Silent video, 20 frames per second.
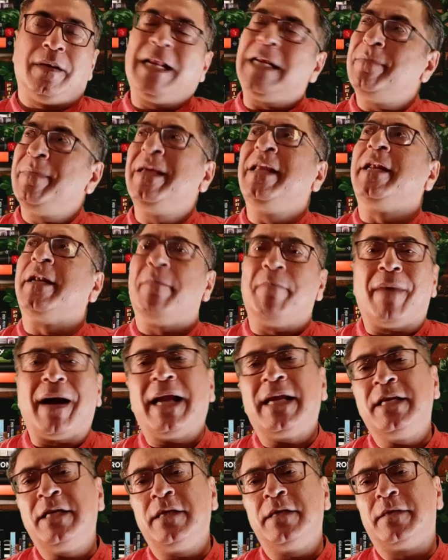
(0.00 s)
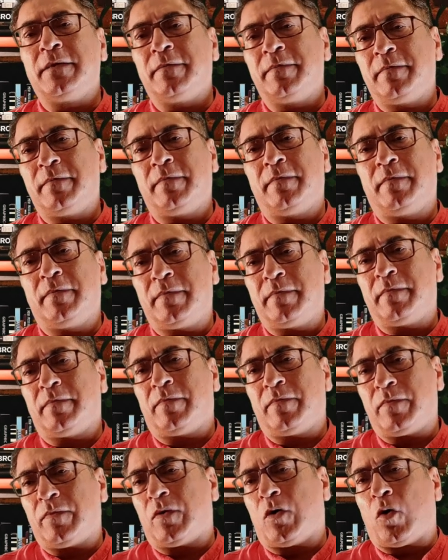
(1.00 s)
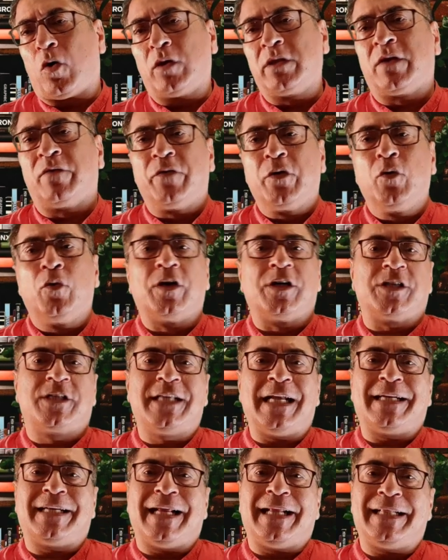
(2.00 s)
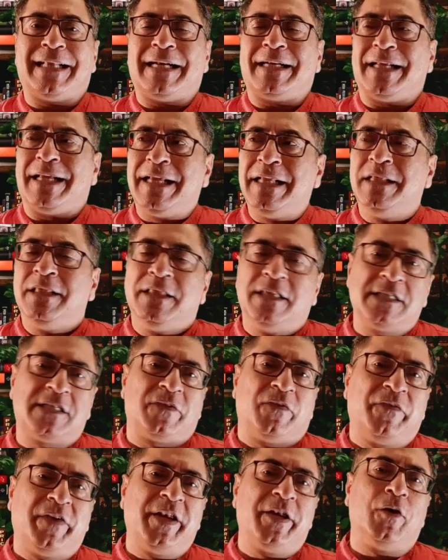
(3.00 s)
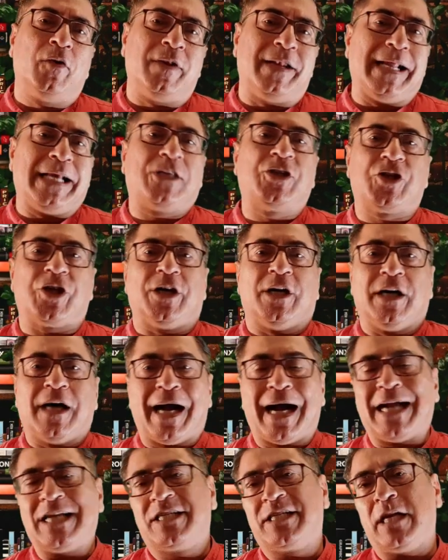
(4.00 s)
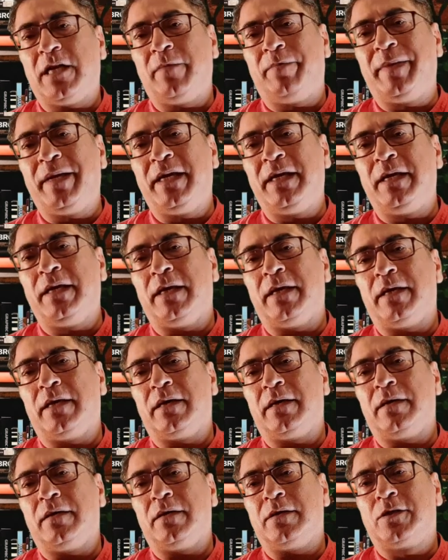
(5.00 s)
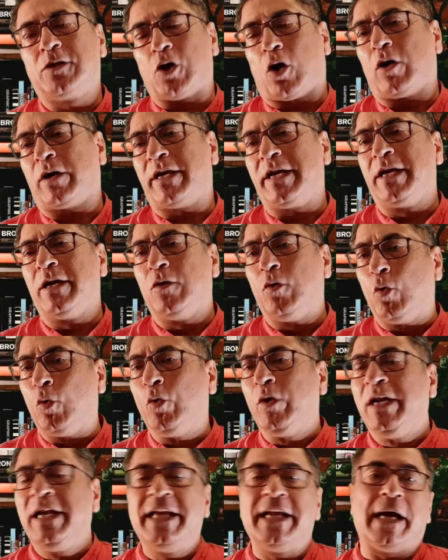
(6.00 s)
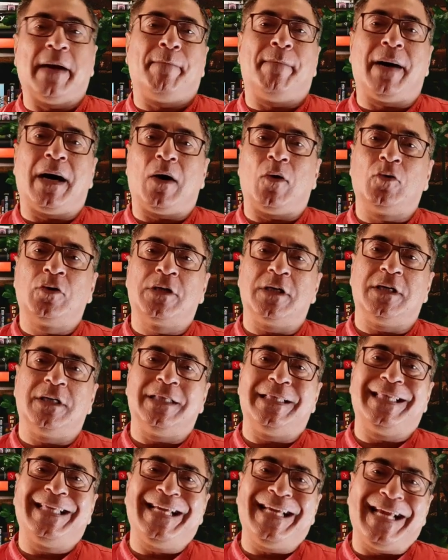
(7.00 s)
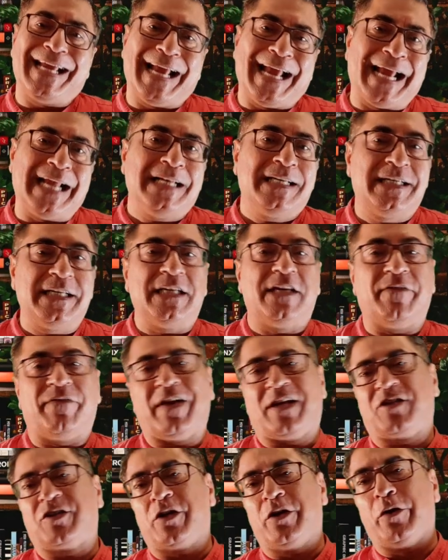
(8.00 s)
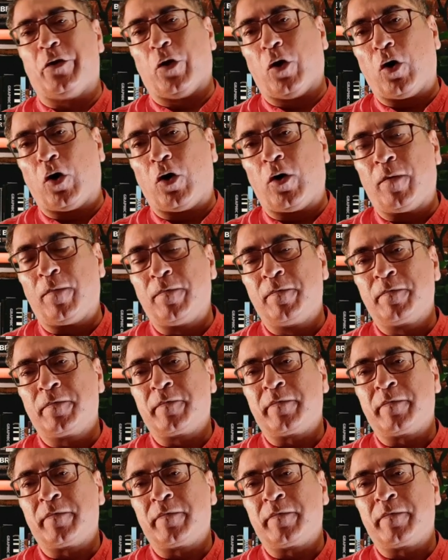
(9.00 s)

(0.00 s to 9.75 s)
Let me remind all the viewers that in this video lecture, I shall be talking only about the anti-defection law